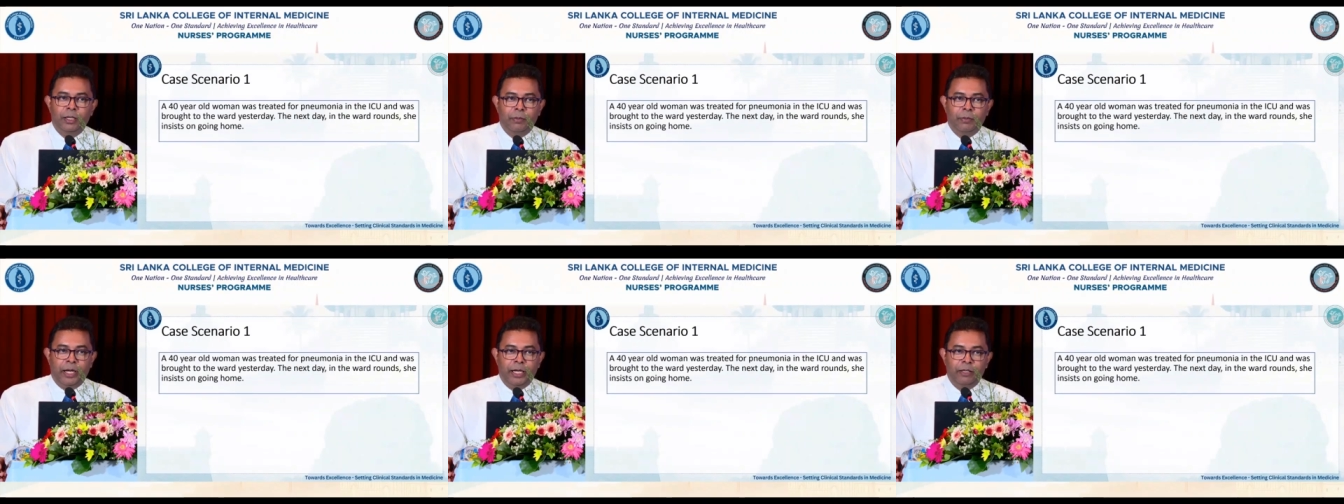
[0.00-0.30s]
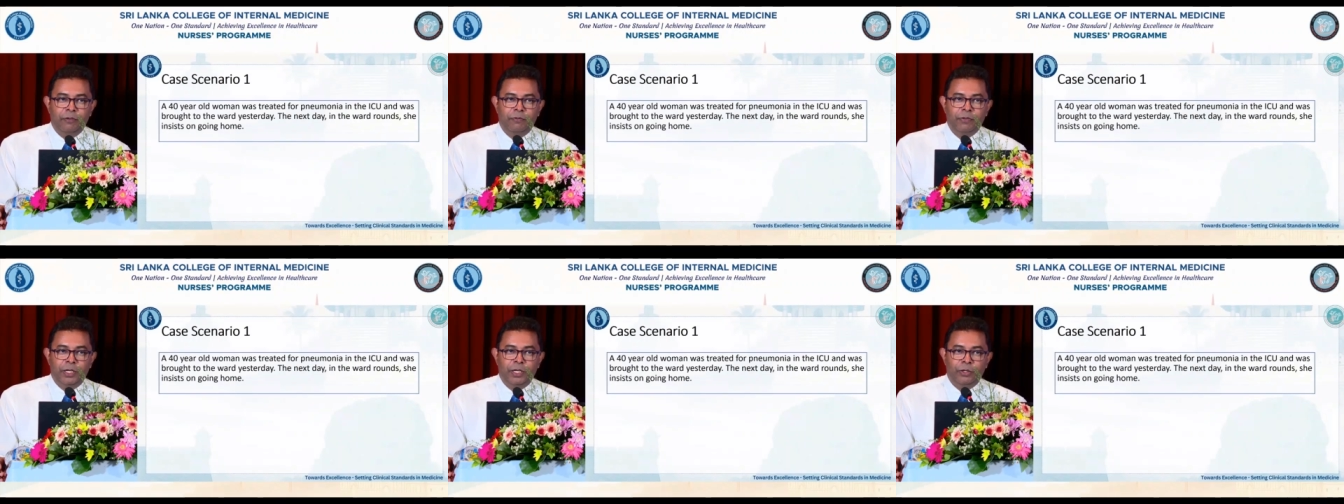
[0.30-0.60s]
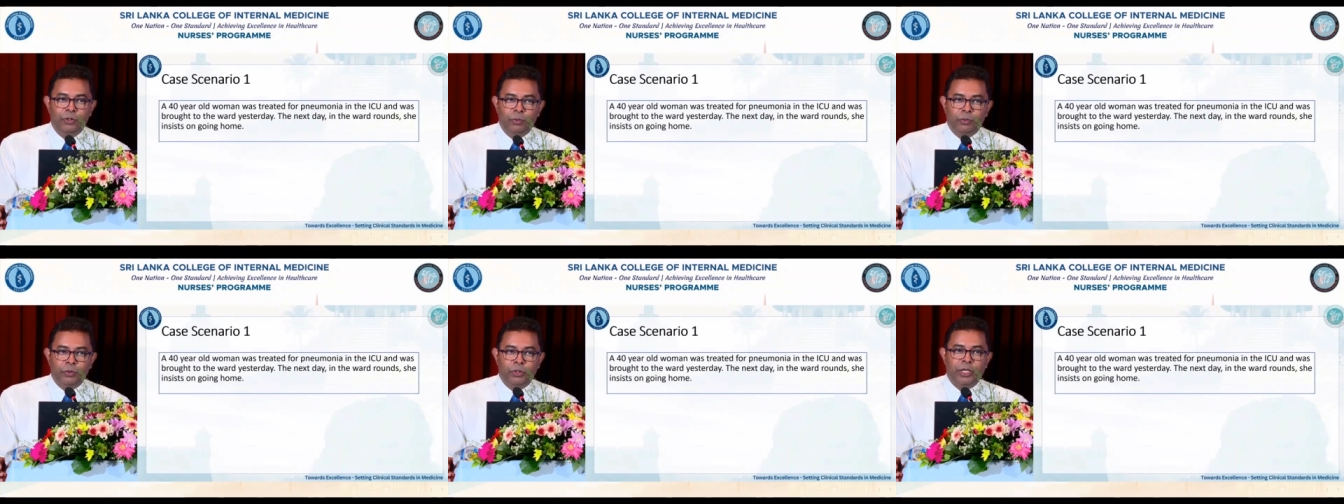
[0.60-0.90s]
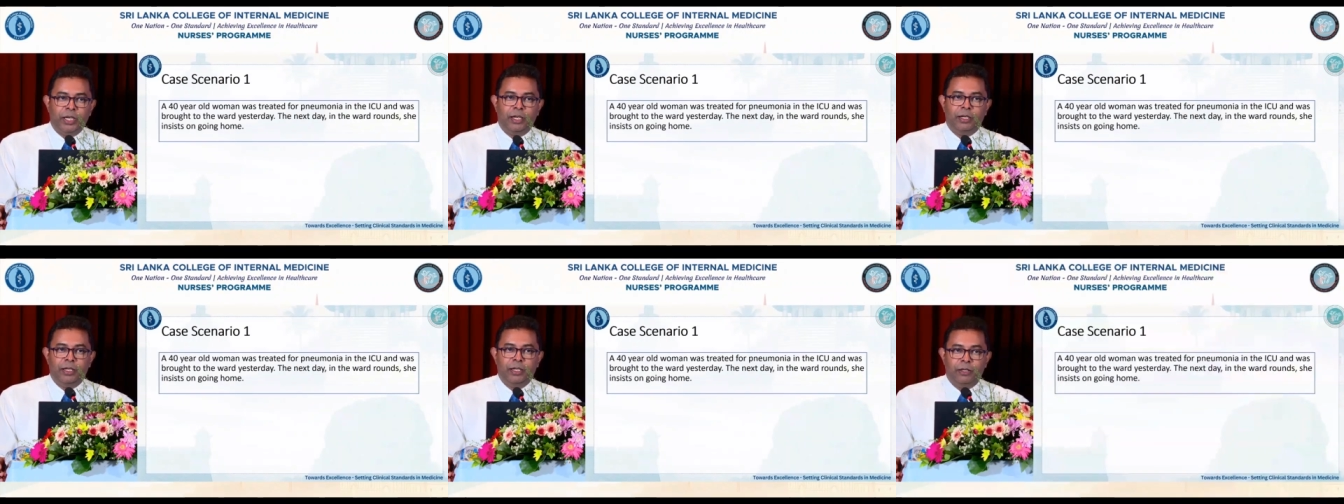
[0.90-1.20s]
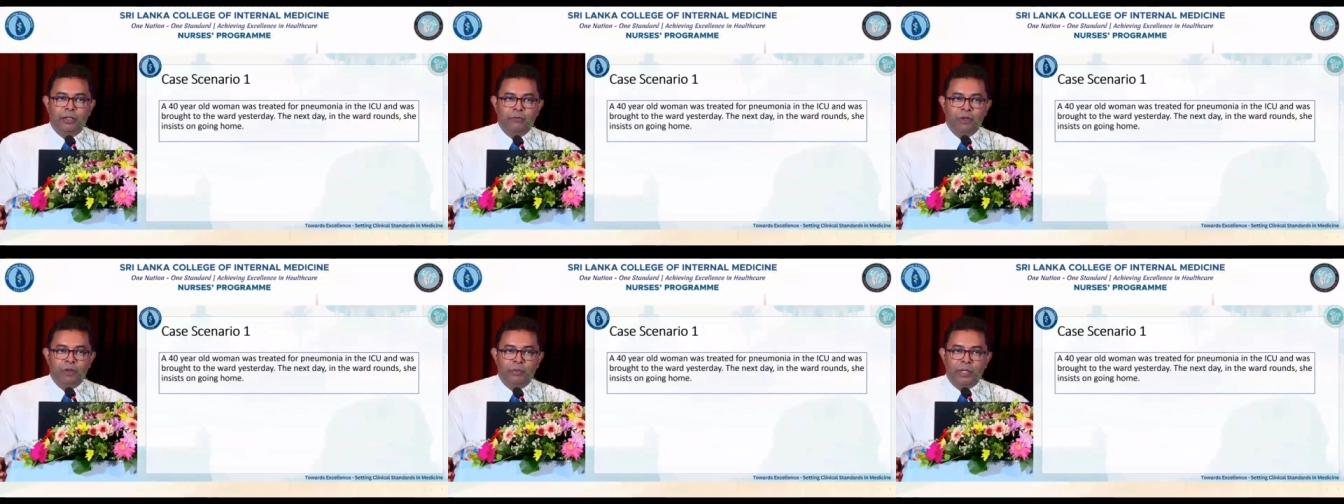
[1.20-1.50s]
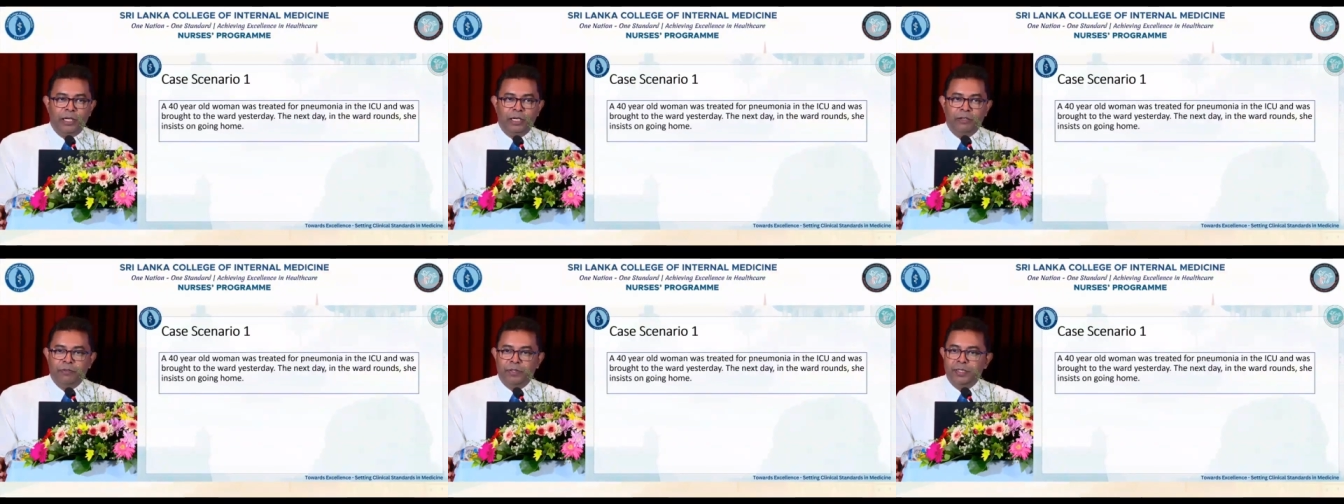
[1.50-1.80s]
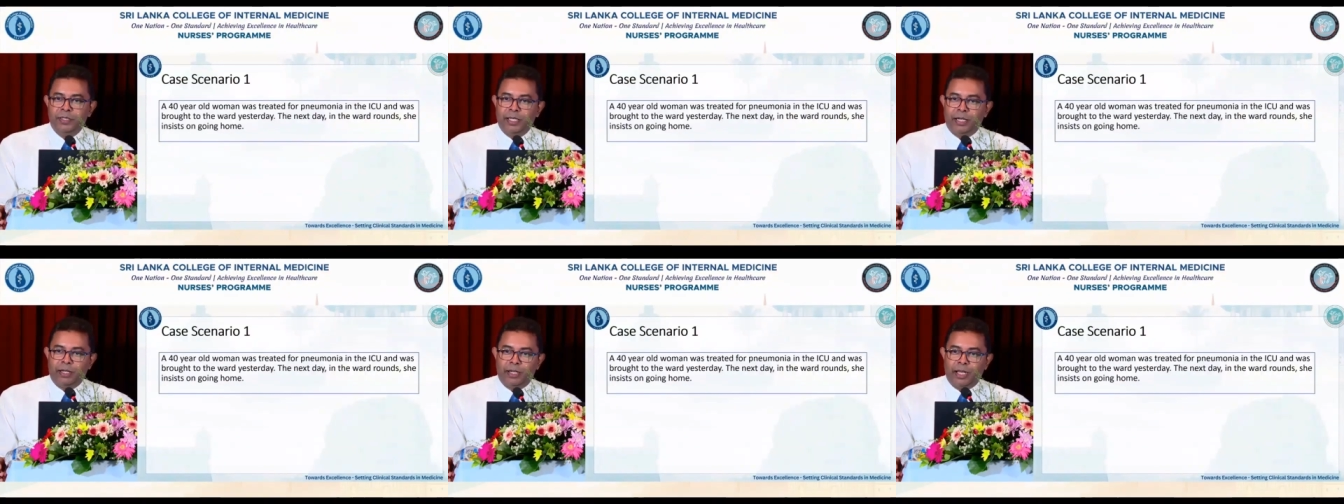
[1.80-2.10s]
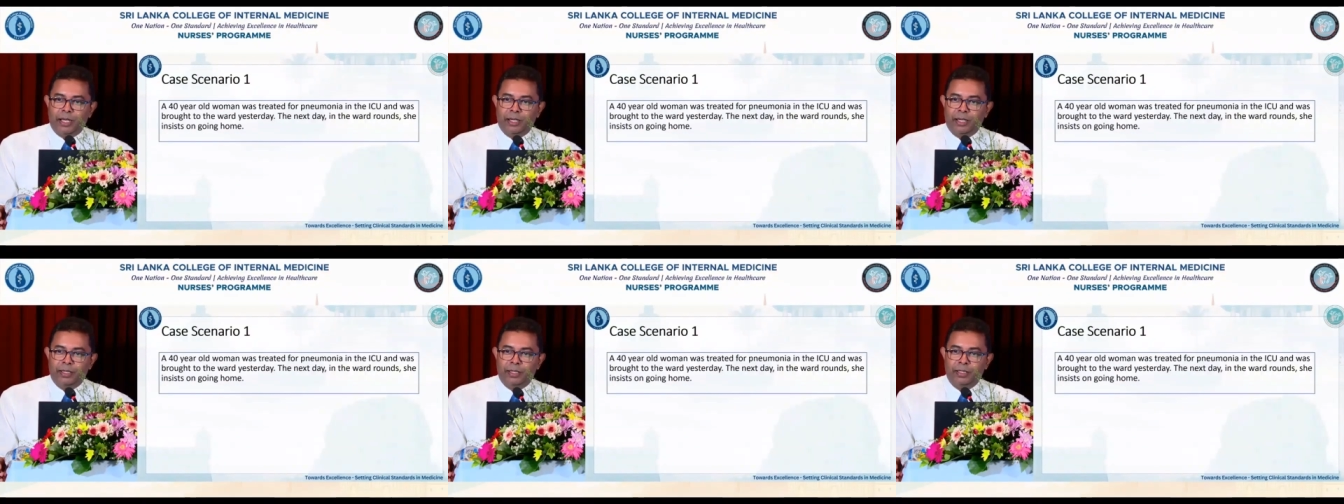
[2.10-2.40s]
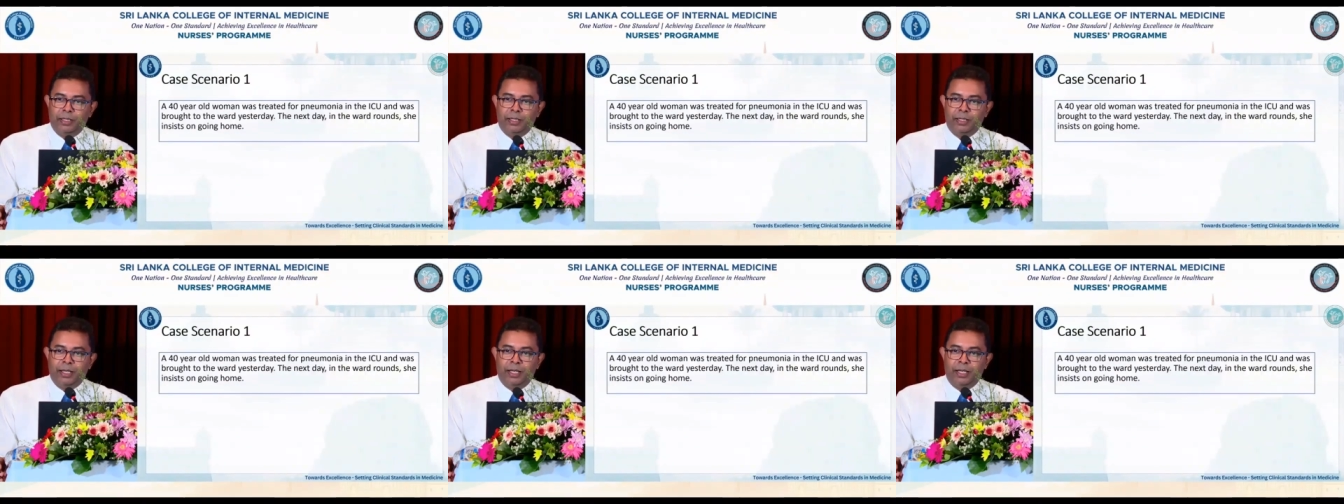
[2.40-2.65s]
paddy field to protect it from elephants at night.